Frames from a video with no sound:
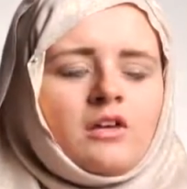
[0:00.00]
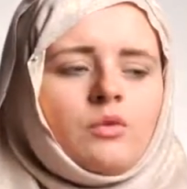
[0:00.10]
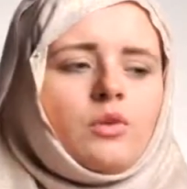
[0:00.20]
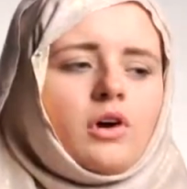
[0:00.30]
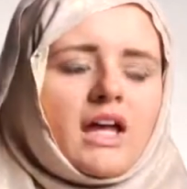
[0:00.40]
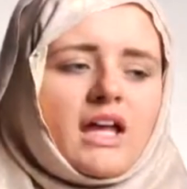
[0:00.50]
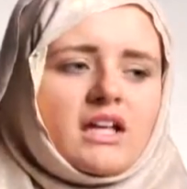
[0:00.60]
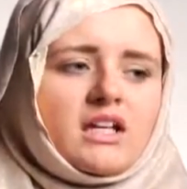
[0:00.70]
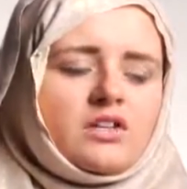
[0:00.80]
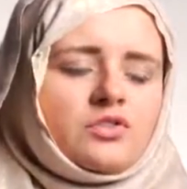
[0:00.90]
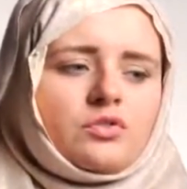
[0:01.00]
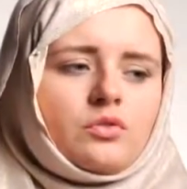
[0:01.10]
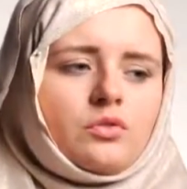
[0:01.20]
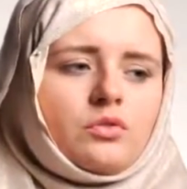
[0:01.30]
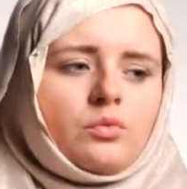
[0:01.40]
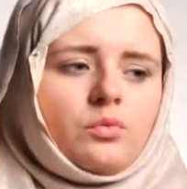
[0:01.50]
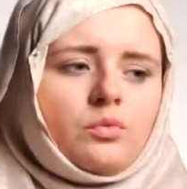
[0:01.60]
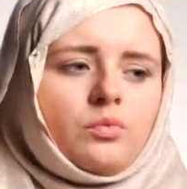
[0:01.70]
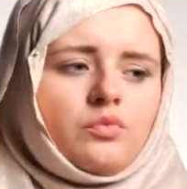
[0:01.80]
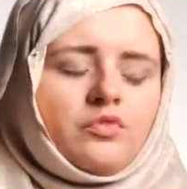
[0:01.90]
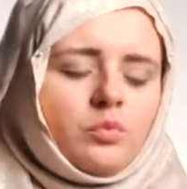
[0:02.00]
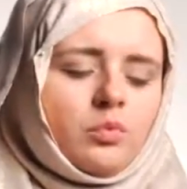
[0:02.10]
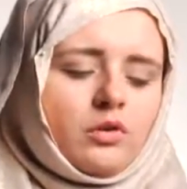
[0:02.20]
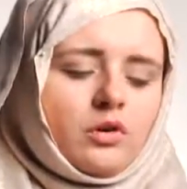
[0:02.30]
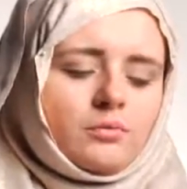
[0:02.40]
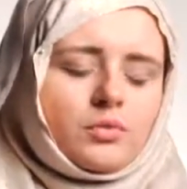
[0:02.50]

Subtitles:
what age or for what